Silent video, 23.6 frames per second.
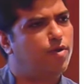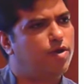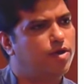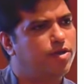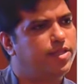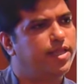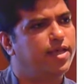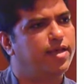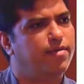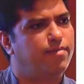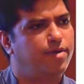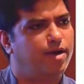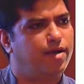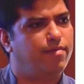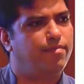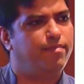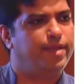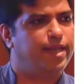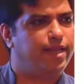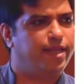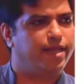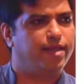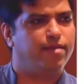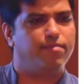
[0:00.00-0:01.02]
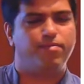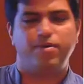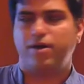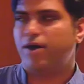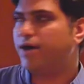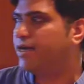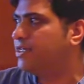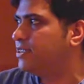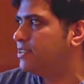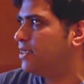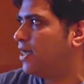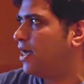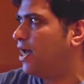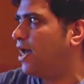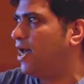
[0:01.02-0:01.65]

want to think about a million points,